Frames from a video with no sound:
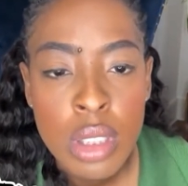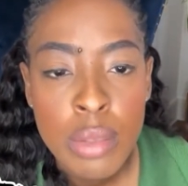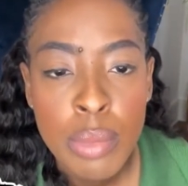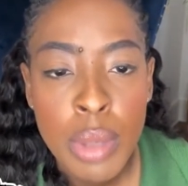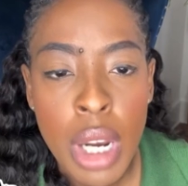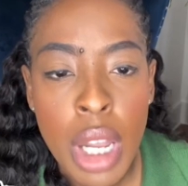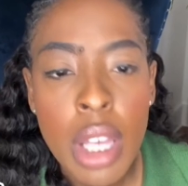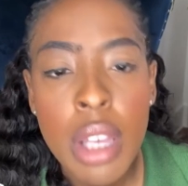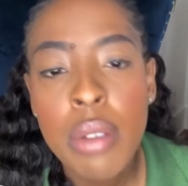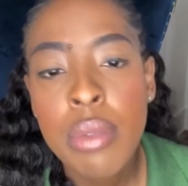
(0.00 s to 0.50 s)

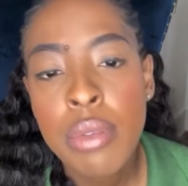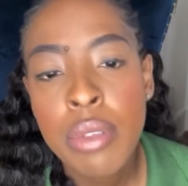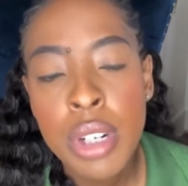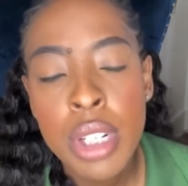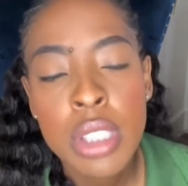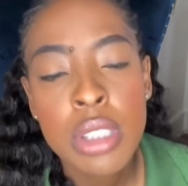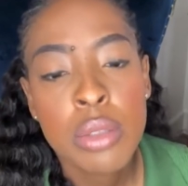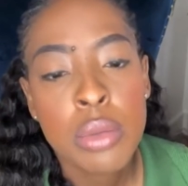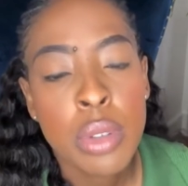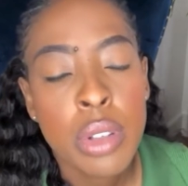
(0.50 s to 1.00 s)
But I am
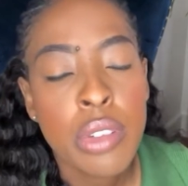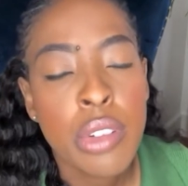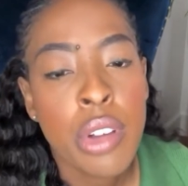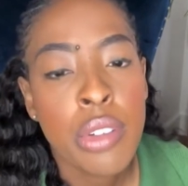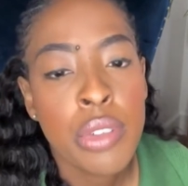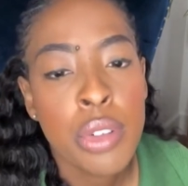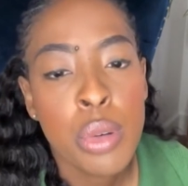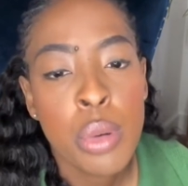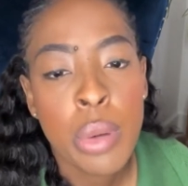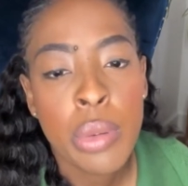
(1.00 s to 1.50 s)
friends with a
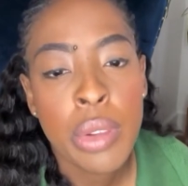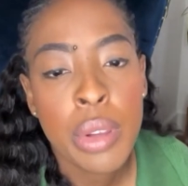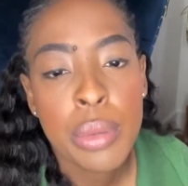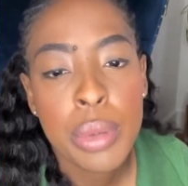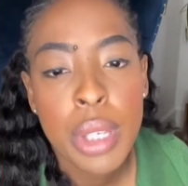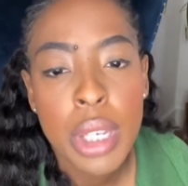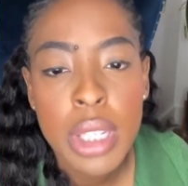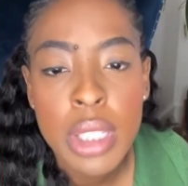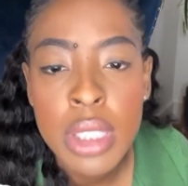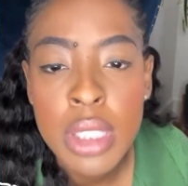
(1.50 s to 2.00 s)
few of them,
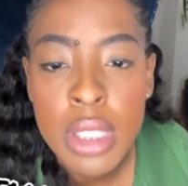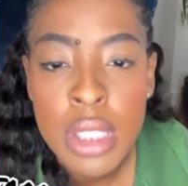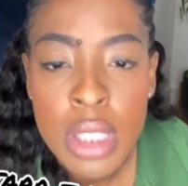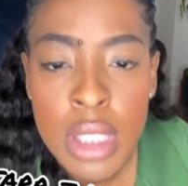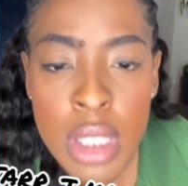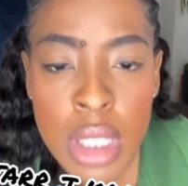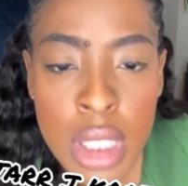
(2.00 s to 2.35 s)
yes.